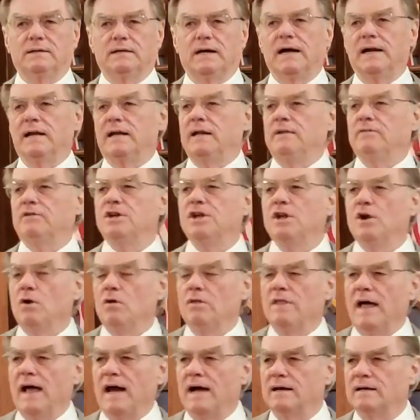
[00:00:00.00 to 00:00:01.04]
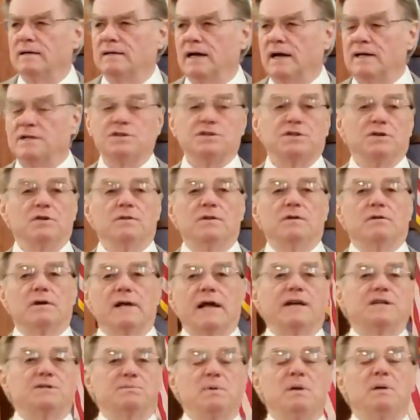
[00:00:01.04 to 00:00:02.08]
I didn't even know that. I just knew they were
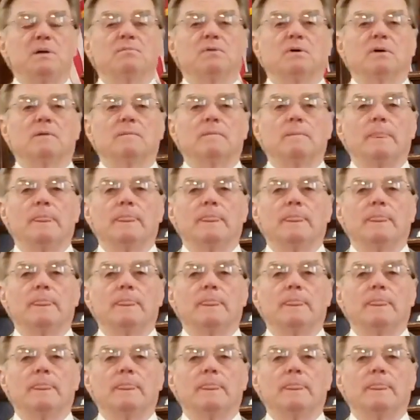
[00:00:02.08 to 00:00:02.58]
nice people.